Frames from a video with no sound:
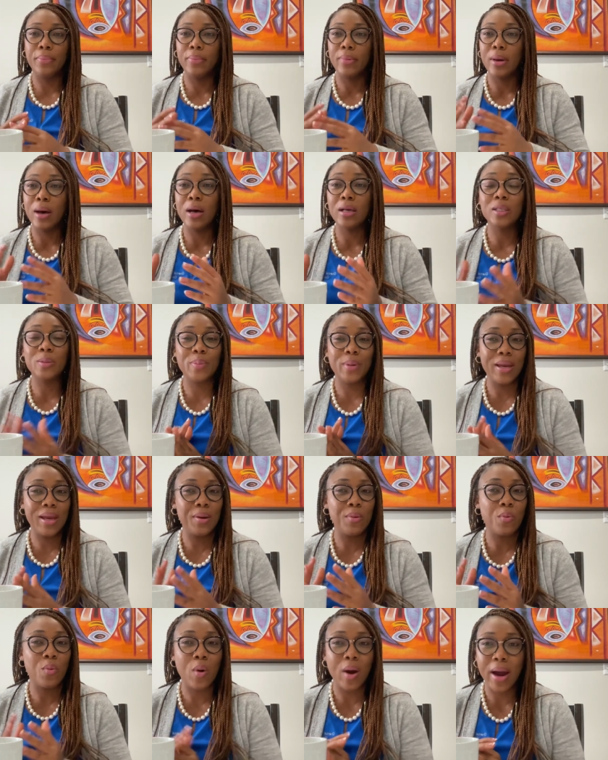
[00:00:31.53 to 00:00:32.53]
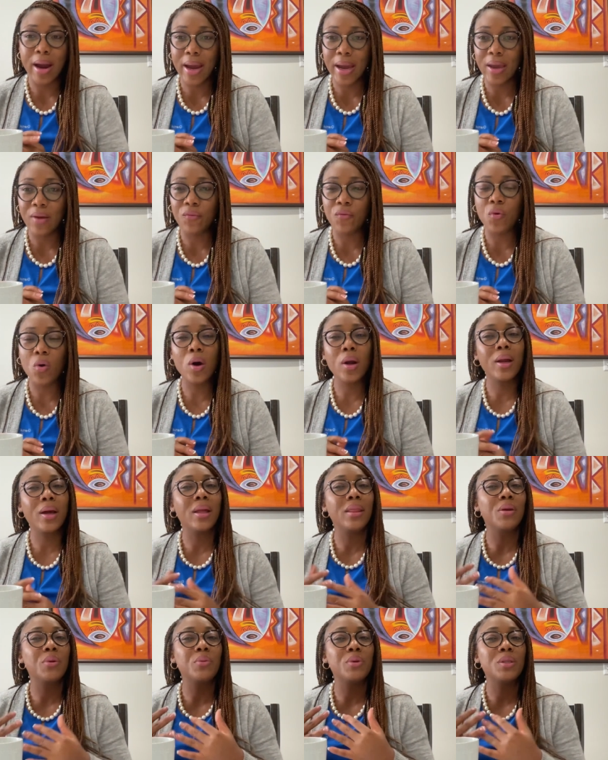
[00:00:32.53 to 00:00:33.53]
husband, wife, what are
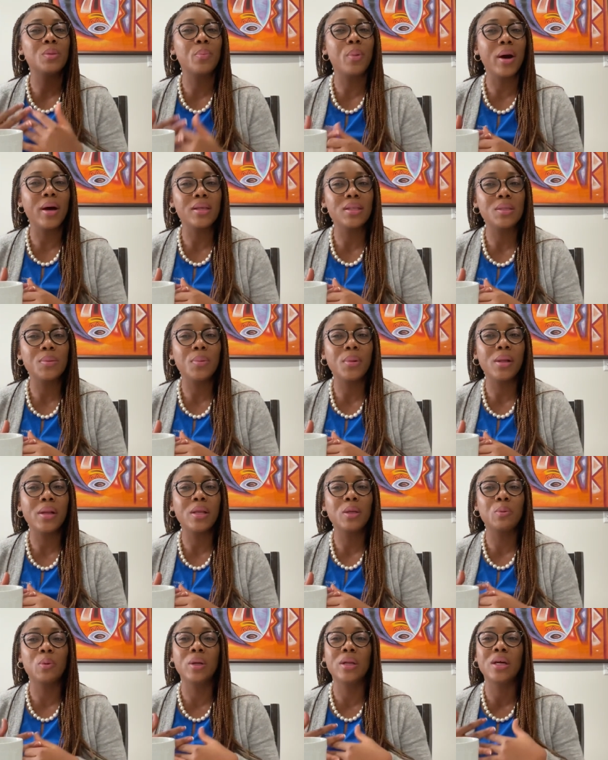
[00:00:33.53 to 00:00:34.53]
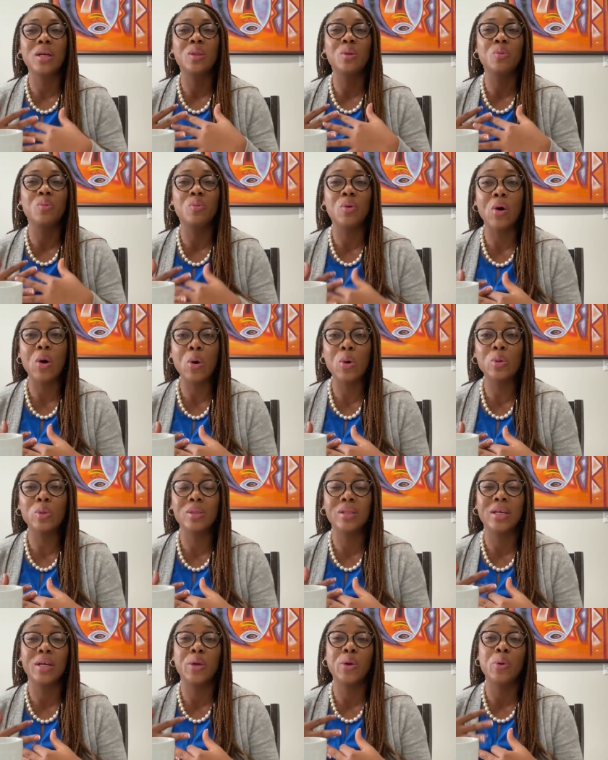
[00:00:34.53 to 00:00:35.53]
the responsibilities, what are the roles
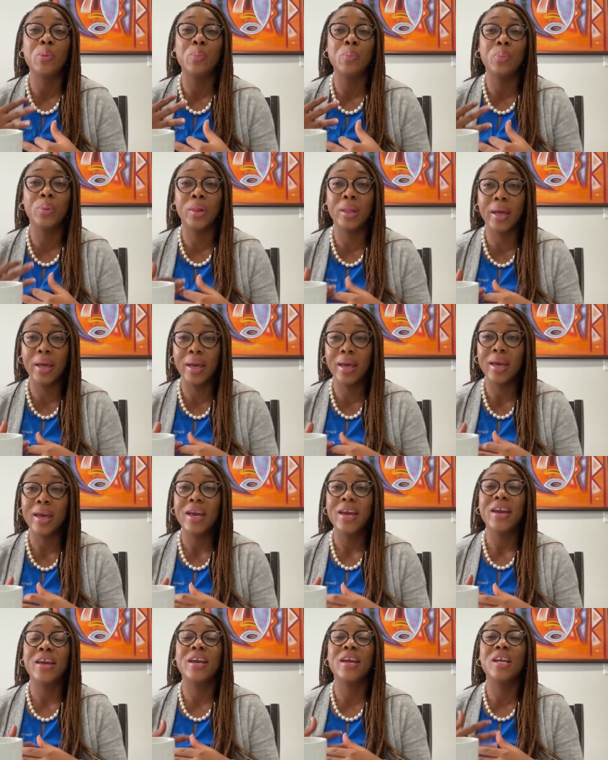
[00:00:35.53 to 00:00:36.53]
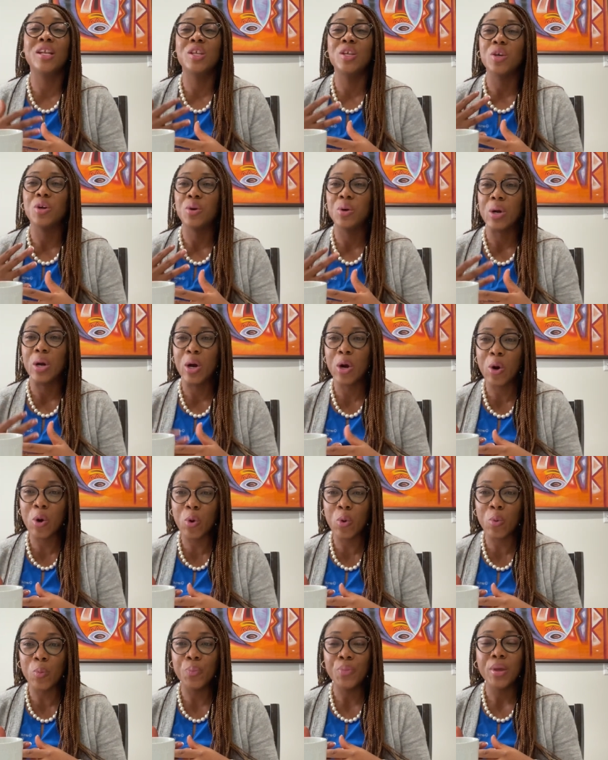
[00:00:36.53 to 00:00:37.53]
that you play in your
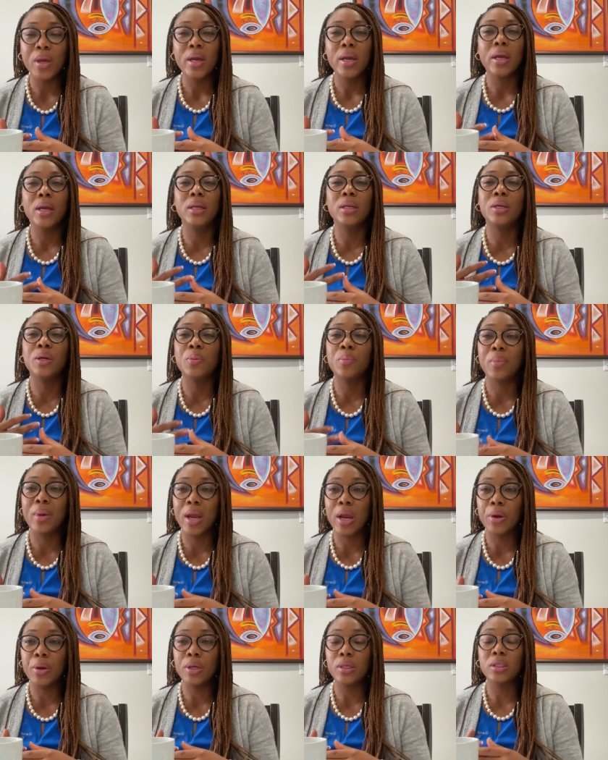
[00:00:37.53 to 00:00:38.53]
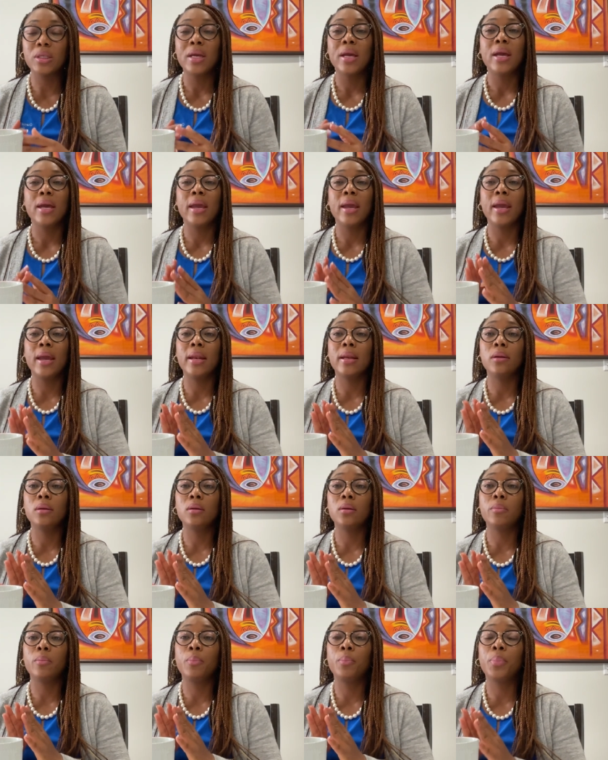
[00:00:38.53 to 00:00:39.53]
home, in your marriage. And
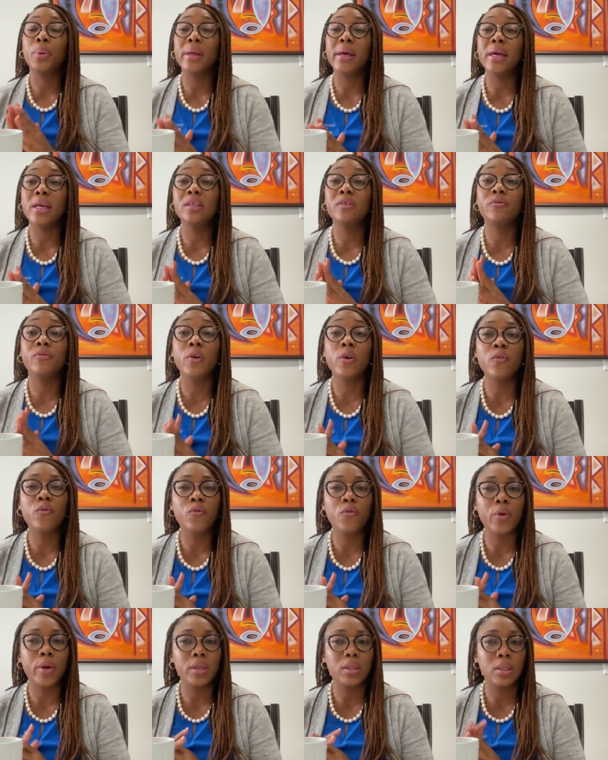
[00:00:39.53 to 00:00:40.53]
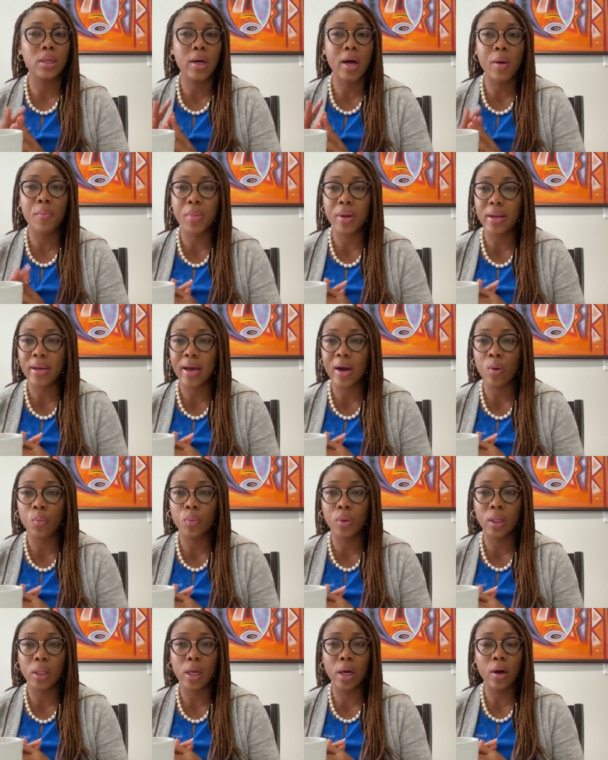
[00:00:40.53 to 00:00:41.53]
please feel free to comment down
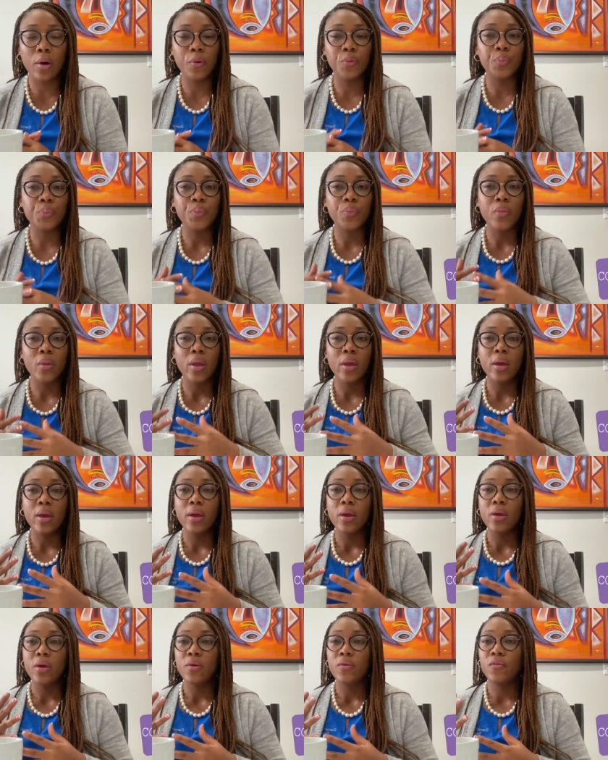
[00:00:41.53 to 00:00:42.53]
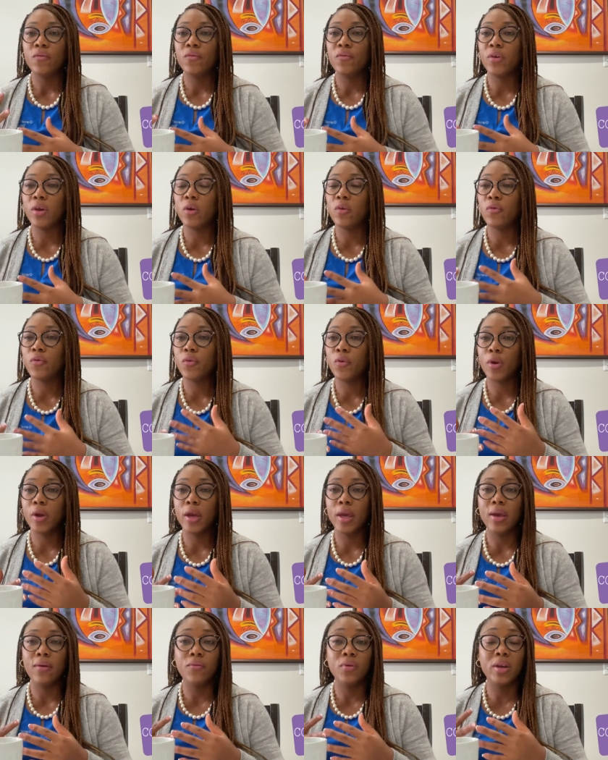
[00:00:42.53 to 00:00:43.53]
below. Feel
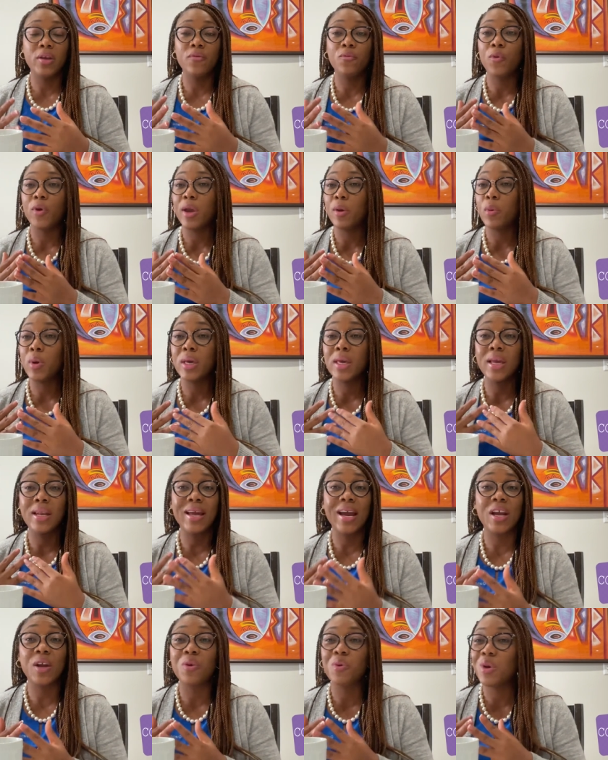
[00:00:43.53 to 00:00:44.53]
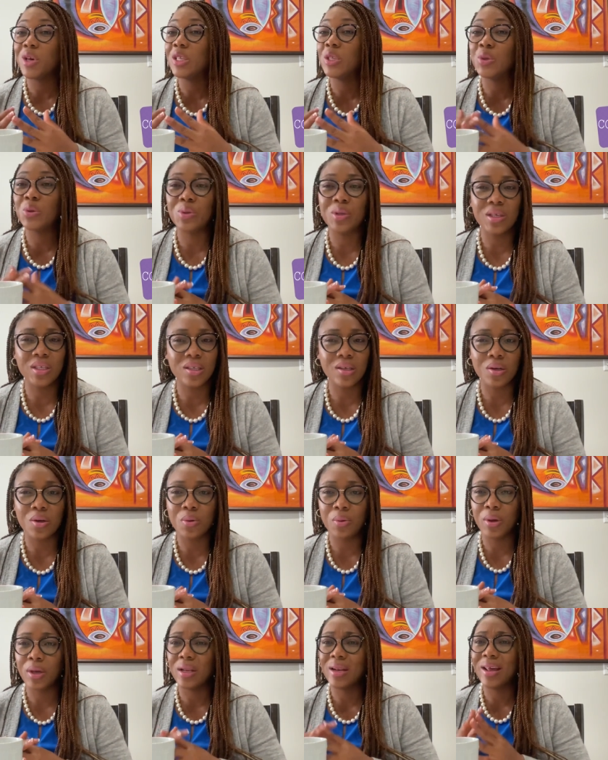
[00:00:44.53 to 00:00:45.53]
free, even if we, we can agree to
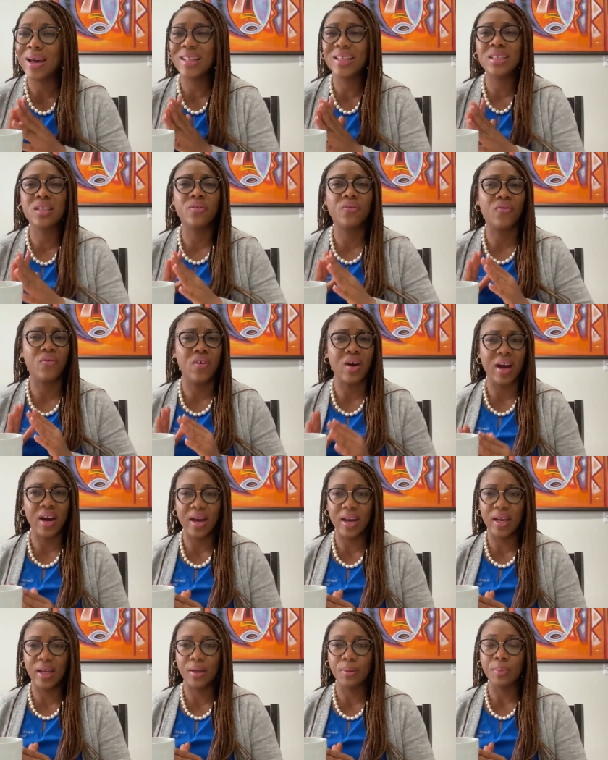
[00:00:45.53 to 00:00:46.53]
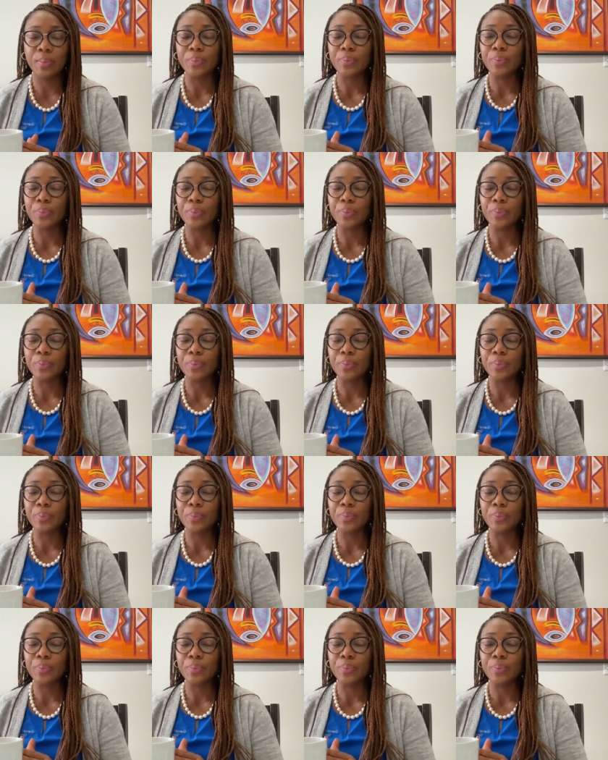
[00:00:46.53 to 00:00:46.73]
disagree, that's fine.